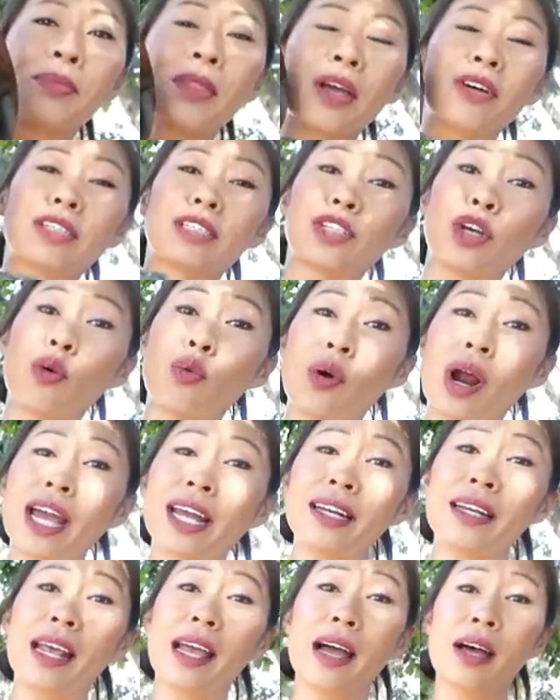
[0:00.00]
So
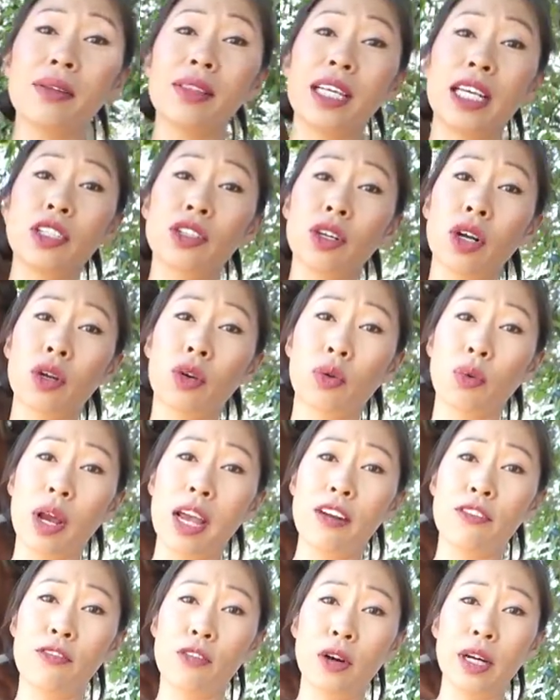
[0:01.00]
right now, these are
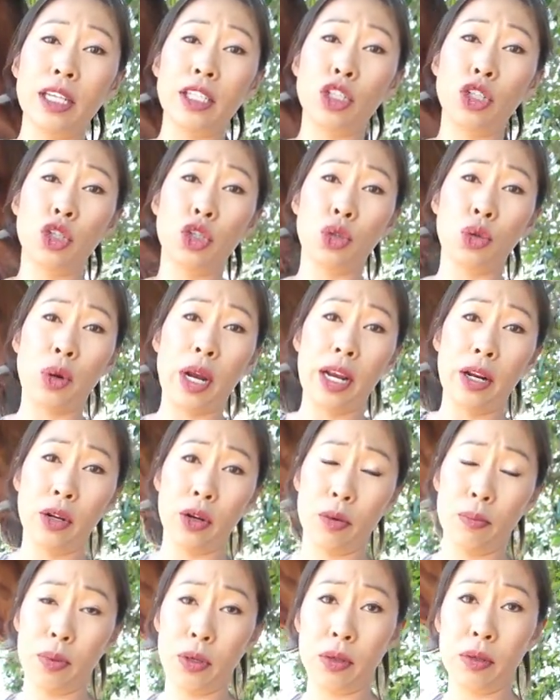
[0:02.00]
great for his
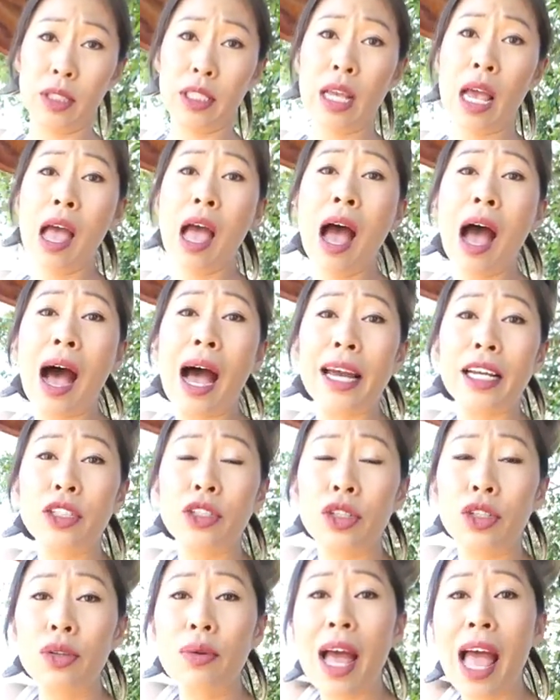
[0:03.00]
trailer boots. I
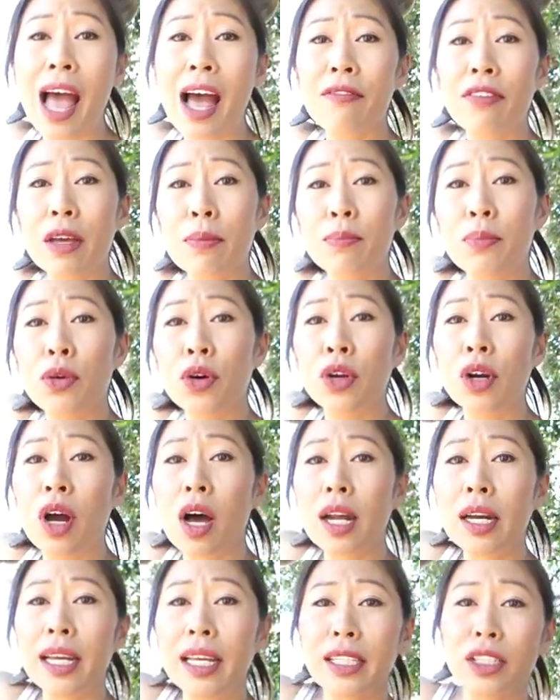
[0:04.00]
do have him put
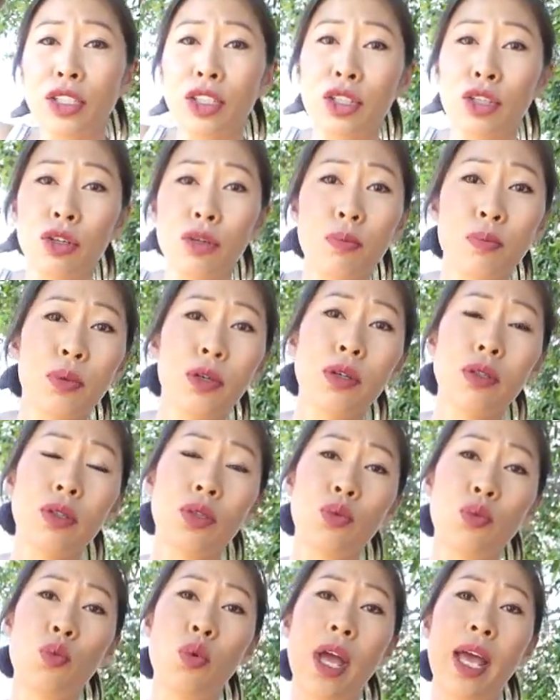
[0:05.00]
on his scoot
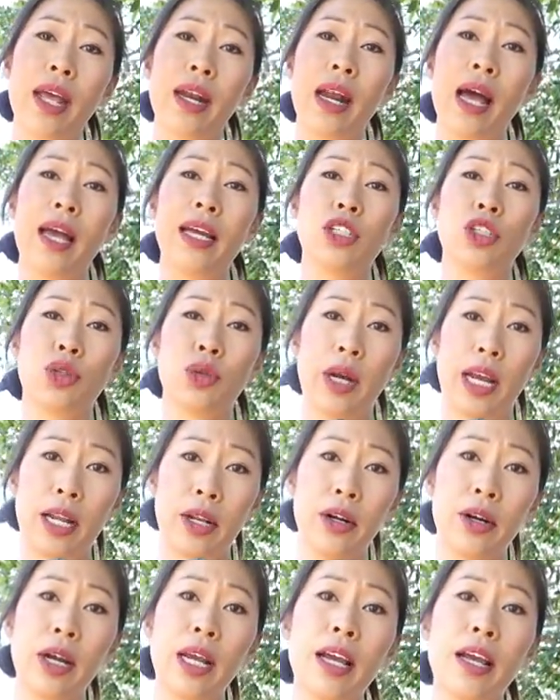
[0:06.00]
boots when I
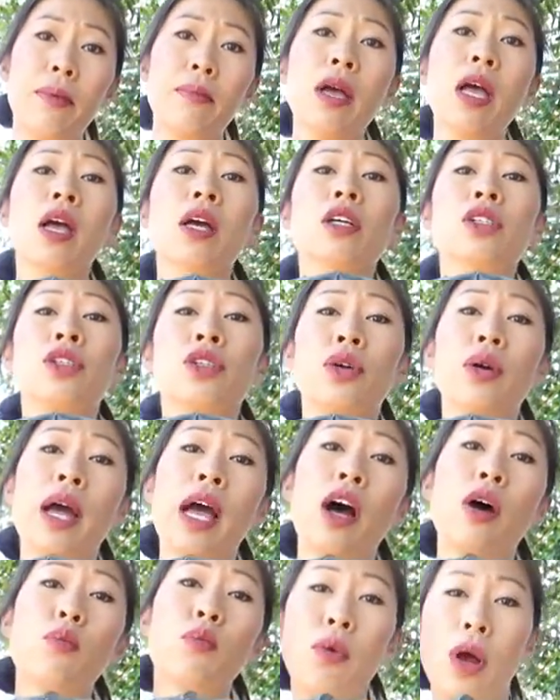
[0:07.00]
trailer him to
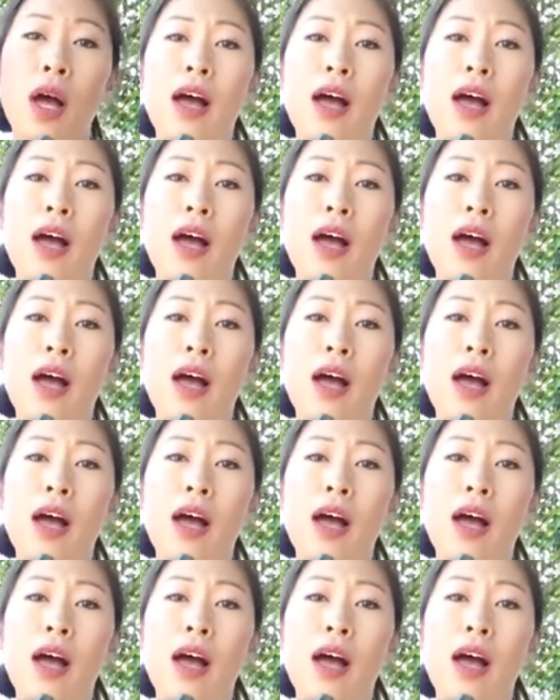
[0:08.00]
help